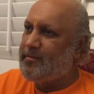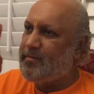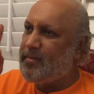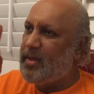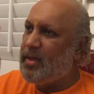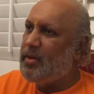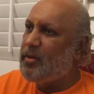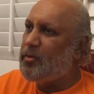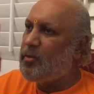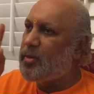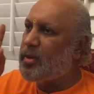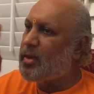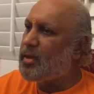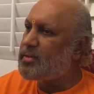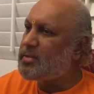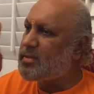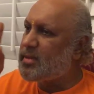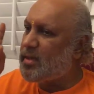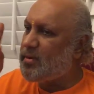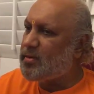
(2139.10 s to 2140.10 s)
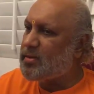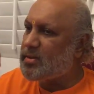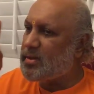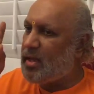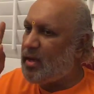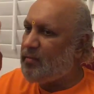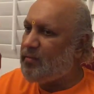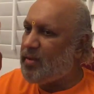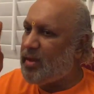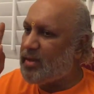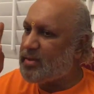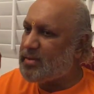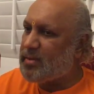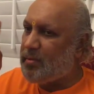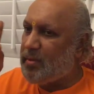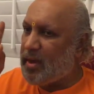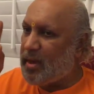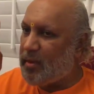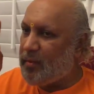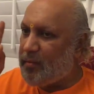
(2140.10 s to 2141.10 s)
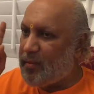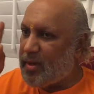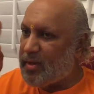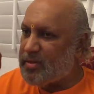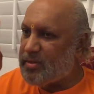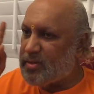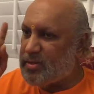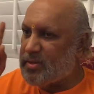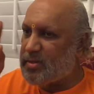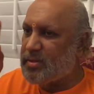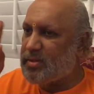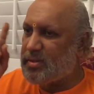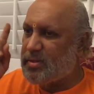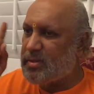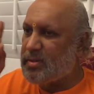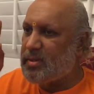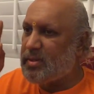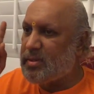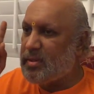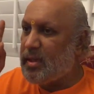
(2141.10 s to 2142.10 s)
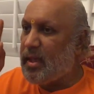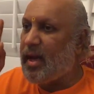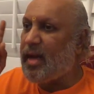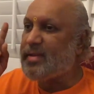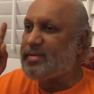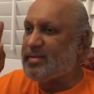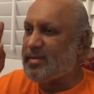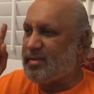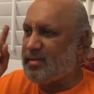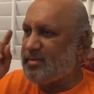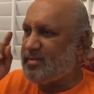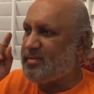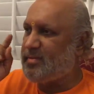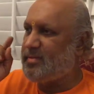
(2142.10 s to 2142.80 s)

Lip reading: We don't consider ourselves as the Bhagavan's Dasa.